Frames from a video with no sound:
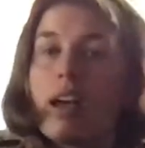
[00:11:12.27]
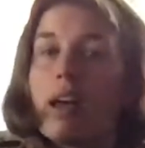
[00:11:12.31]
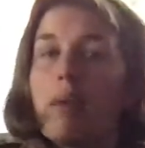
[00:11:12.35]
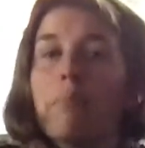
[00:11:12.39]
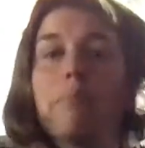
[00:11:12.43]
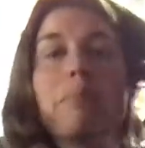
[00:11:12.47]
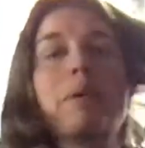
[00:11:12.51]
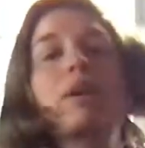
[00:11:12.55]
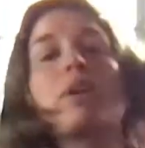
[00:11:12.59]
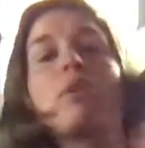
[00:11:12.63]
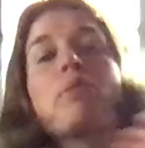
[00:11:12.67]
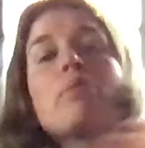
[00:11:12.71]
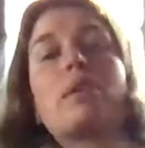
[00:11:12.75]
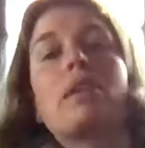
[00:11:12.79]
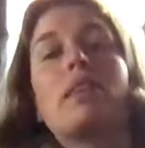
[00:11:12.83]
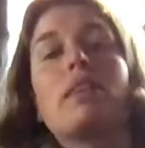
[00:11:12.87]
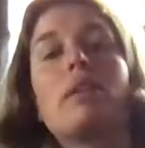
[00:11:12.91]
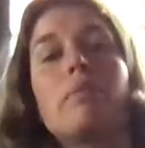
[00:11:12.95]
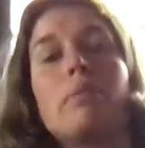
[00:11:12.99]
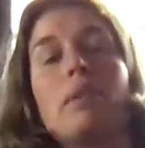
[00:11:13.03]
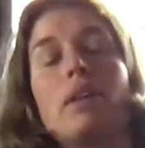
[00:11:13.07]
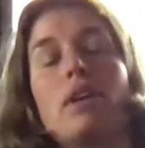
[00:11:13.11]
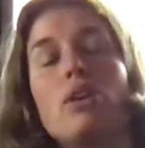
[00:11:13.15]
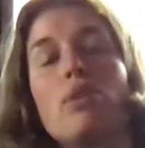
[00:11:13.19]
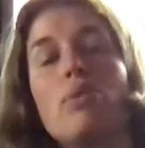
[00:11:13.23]
pick a
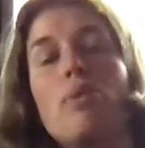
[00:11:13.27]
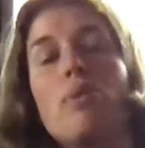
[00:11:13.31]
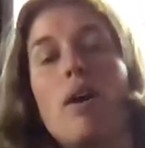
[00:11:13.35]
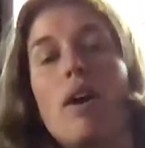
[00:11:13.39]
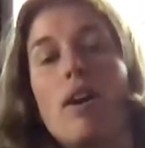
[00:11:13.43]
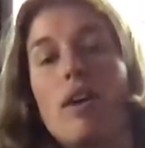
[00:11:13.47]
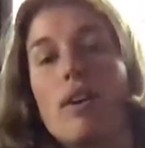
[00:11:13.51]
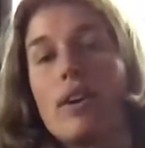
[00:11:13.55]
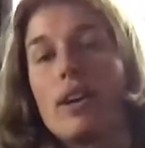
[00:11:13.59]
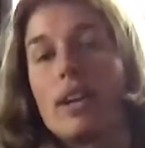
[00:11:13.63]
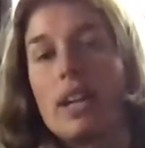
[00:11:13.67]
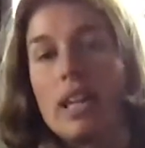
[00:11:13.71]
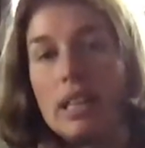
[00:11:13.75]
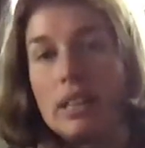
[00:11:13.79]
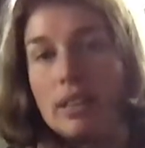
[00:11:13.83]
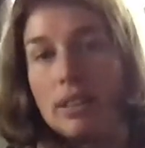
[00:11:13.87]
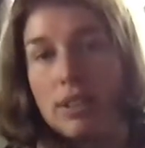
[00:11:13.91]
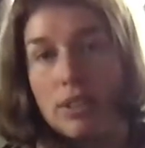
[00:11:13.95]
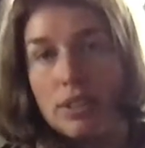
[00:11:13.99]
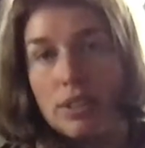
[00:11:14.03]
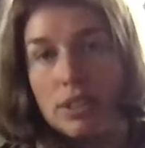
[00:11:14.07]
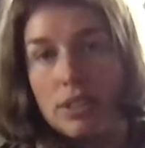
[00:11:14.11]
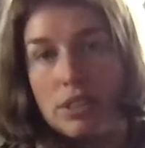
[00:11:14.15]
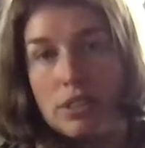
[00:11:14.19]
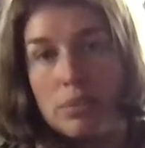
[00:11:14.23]
rhythm that you already
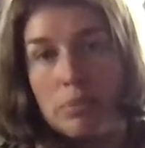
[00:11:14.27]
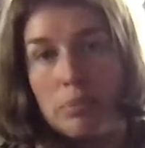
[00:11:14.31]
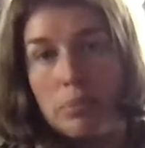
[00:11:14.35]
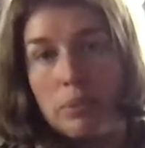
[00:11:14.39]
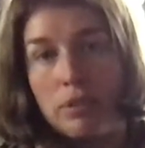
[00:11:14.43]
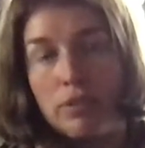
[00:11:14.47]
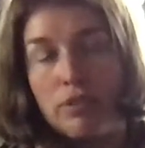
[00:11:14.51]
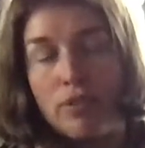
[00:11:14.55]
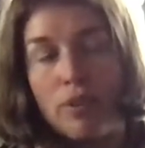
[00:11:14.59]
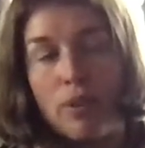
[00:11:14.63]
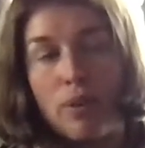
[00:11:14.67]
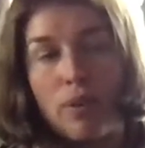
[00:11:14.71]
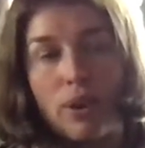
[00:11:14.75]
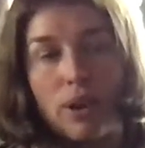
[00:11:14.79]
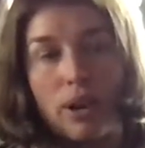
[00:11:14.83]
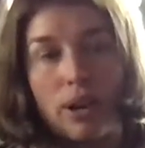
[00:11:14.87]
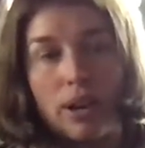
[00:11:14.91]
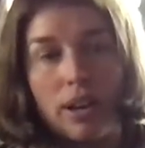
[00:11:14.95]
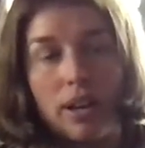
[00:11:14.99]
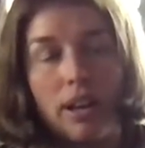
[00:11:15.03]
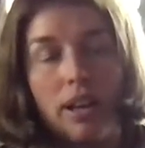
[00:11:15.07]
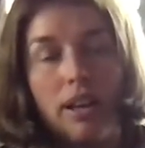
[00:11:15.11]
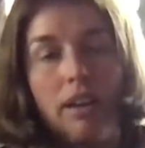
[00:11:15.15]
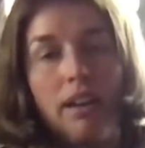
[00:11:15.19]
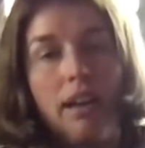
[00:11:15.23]
learned before
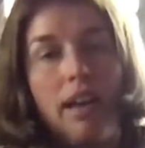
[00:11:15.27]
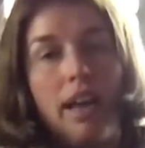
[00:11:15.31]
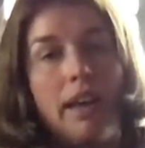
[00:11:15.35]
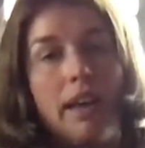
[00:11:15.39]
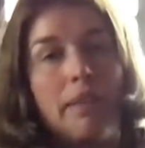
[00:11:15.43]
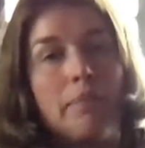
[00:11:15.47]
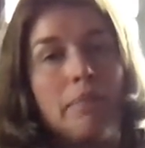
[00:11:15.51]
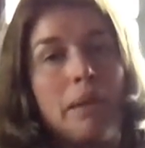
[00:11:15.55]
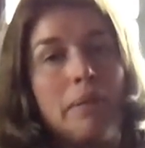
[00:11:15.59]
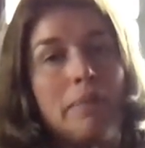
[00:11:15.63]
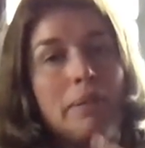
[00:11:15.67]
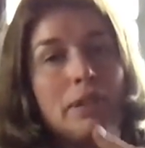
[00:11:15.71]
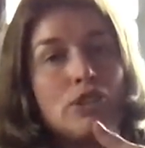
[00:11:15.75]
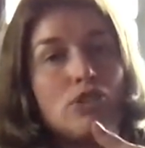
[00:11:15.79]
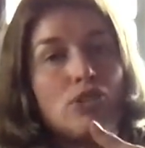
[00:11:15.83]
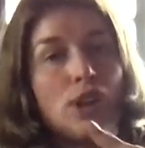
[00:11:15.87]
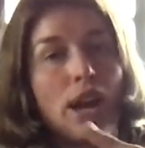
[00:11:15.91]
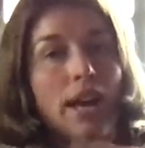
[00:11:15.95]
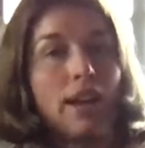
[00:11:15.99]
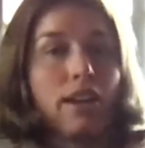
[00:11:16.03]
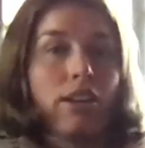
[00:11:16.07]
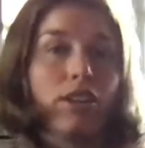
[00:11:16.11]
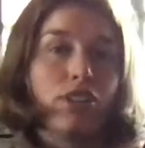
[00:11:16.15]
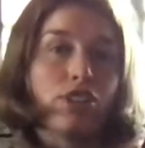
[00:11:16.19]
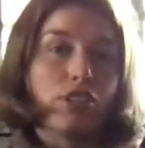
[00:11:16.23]
and maybe try
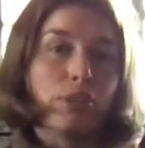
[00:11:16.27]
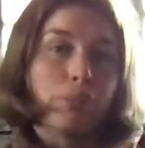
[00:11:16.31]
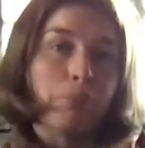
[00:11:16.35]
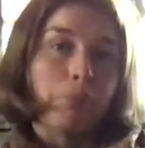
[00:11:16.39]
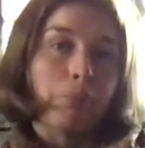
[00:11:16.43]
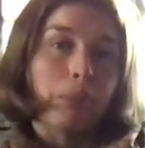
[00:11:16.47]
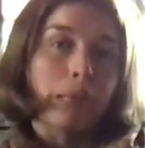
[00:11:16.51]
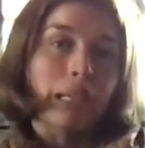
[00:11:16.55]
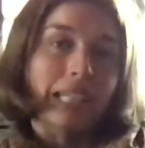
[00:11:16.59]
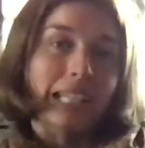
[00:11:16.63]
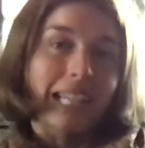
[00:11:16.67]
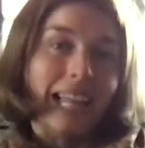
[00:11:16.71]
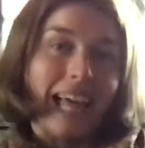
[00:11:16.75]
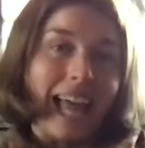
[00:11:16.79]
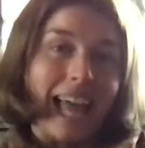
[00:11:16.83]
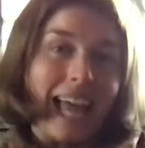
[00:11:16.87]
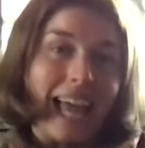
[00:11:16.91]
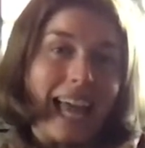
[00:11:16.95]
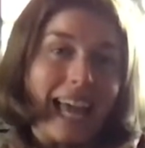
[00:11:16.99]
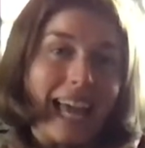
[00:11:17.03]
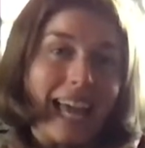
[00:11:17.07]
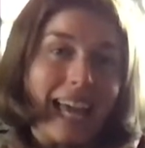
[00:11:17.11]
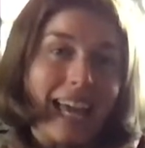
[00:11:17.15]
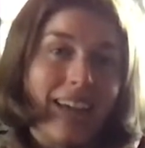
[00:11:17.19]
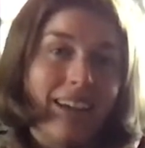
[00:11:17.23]
to just
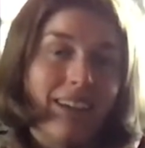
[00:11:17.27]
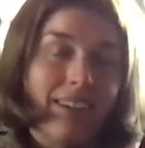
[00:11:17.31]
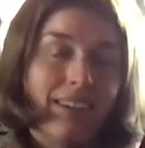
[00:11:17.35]
play